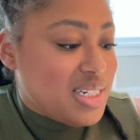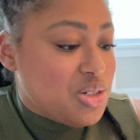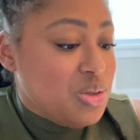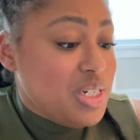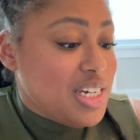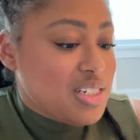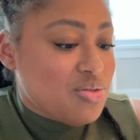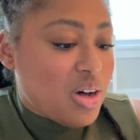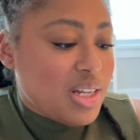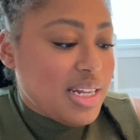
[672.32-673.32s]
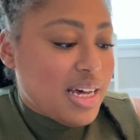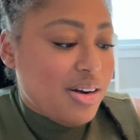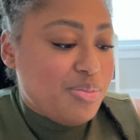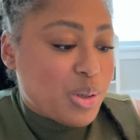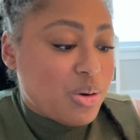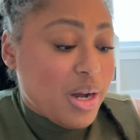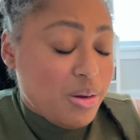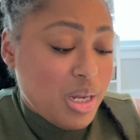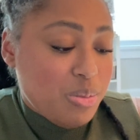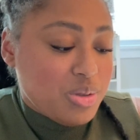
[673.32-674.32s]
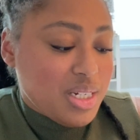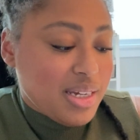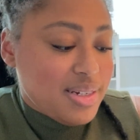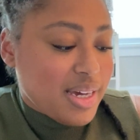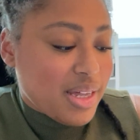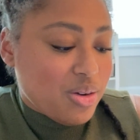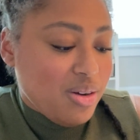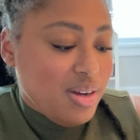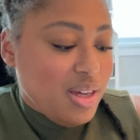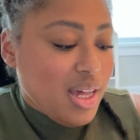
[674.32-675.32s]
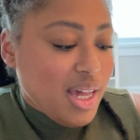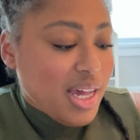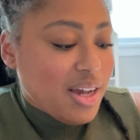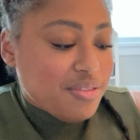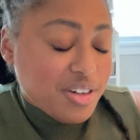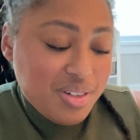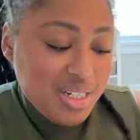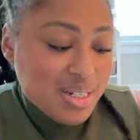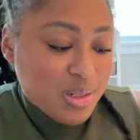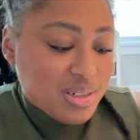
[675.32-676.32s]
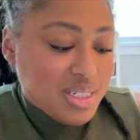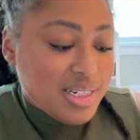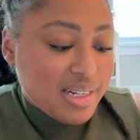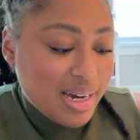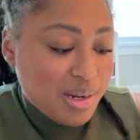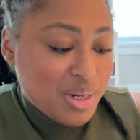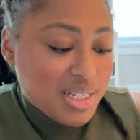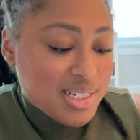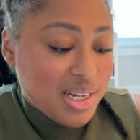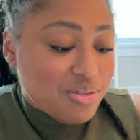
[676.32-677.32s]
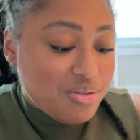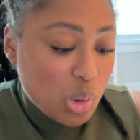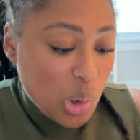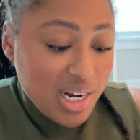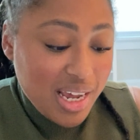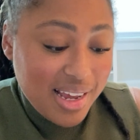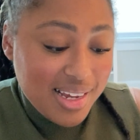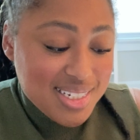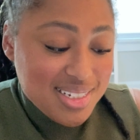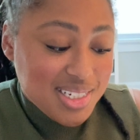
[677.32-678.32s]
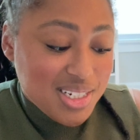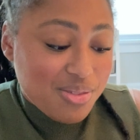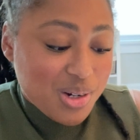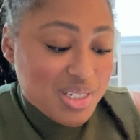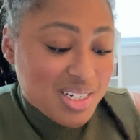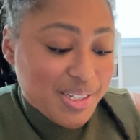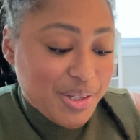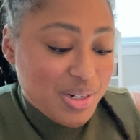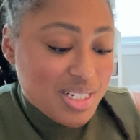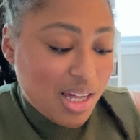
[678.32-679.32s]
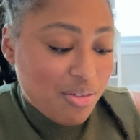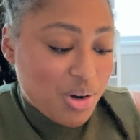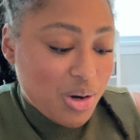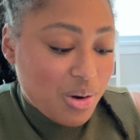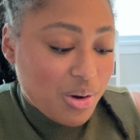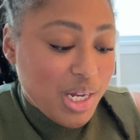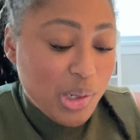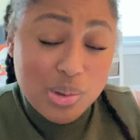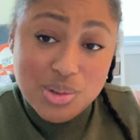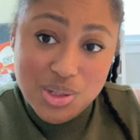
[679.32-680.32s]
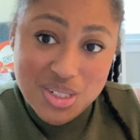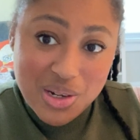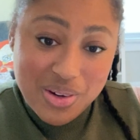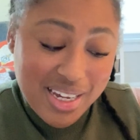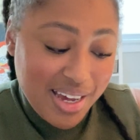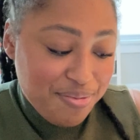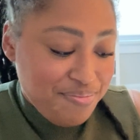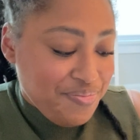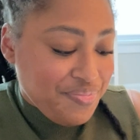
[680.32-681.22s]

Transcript: 2 teens fall in love but are unable to get together. 50 years, 9 months, and 4 days since he first declared his love for her, he will do so again.